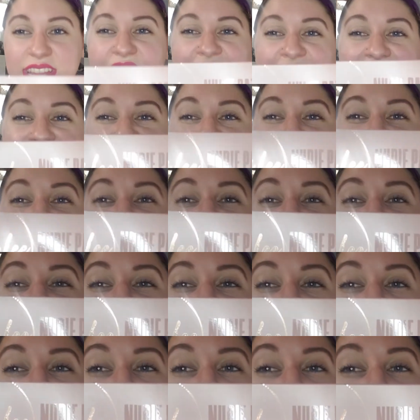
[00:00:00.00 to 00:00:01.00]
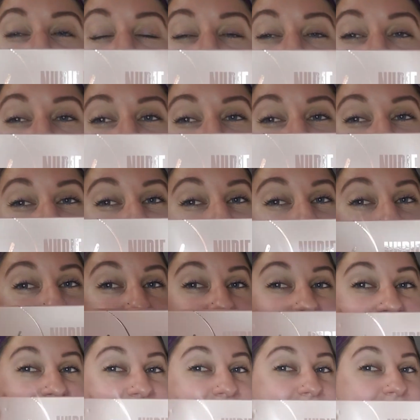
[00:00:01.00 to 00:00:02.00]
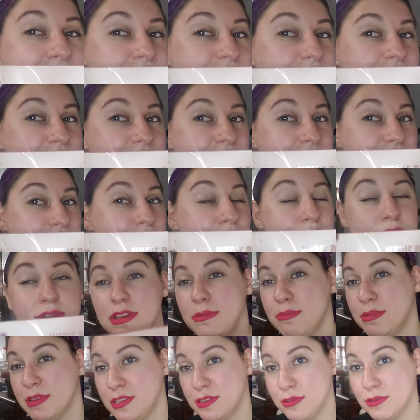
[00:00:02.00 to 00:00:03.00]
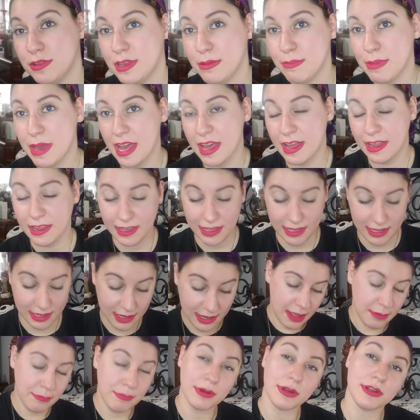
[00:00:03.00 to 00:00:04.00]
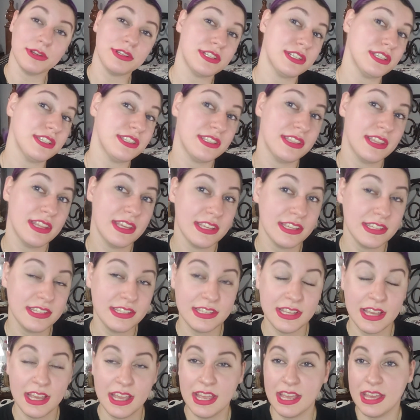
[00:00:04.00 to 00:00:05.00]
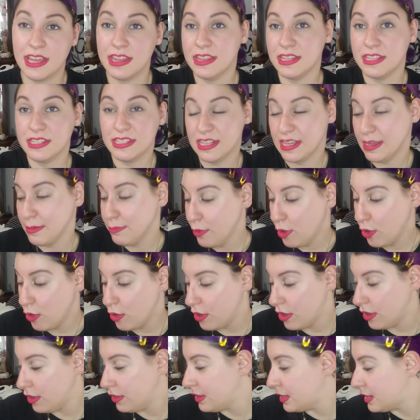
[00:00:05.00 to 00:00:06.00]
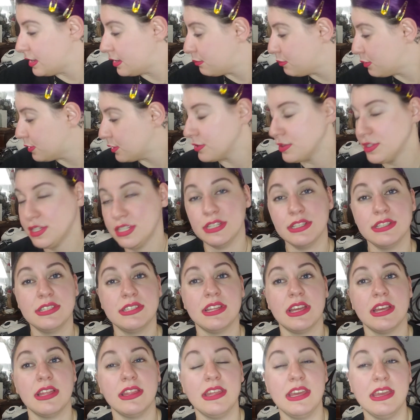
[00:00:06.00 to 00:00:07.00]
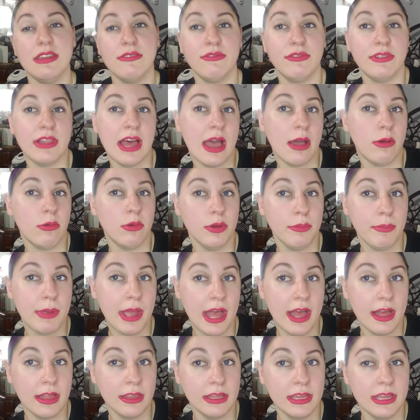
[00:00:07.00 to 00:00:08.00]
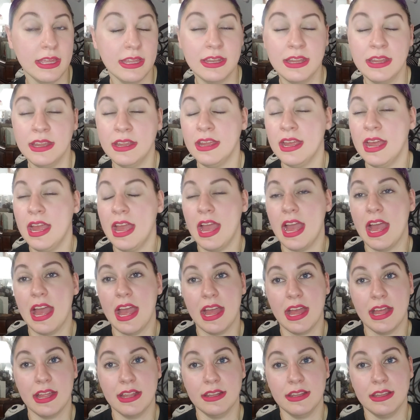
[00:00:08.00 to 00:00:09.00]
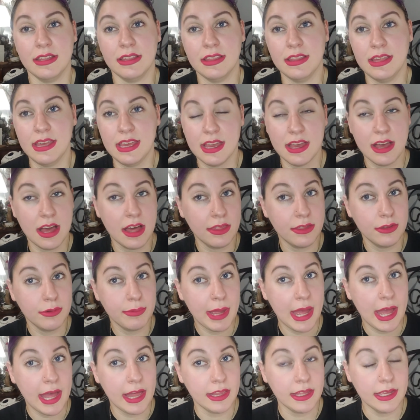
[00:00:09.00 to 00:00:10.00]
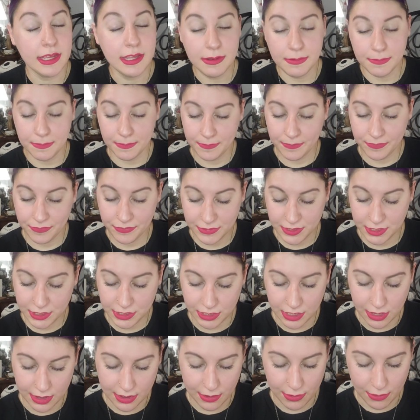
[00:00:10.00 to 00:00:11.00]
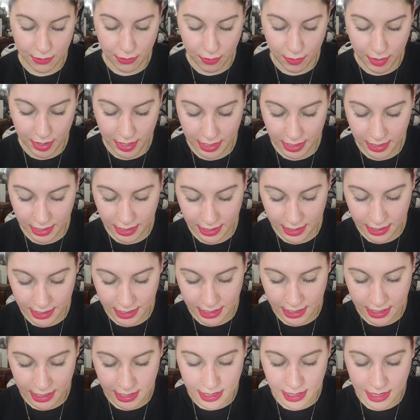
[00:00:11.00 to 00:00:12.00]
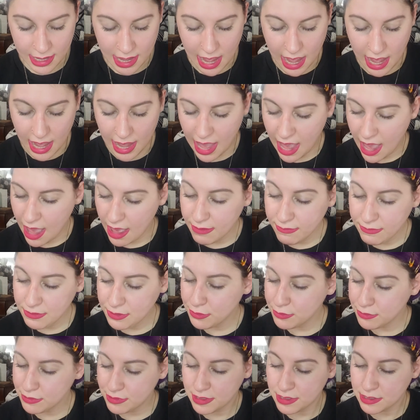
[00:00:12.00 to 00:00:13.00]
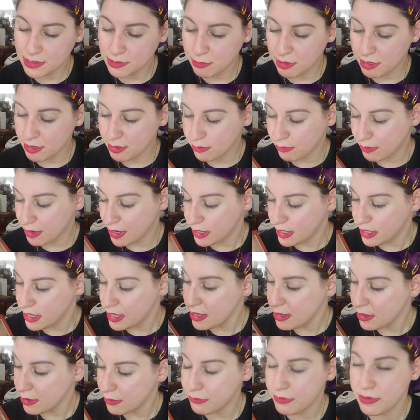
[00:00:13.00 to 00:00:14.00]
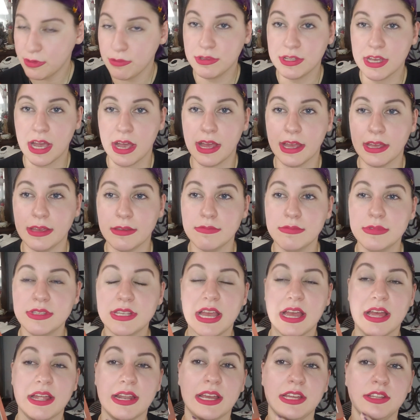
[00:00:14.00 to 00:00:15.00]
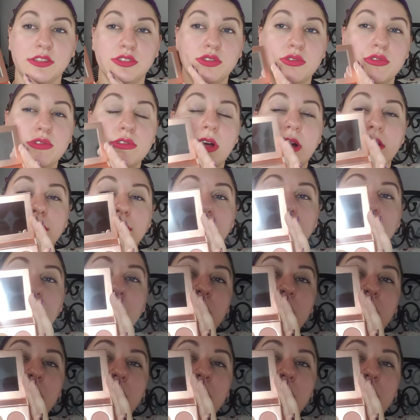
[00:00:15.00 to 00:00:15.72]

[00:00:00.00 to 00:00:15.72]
is the Laura Lee Los Angeles Nudie Patootie palette. I purchased this in the same haul that I purchased the flower palette and the other palette. So I have used this one already a few times, and I do love the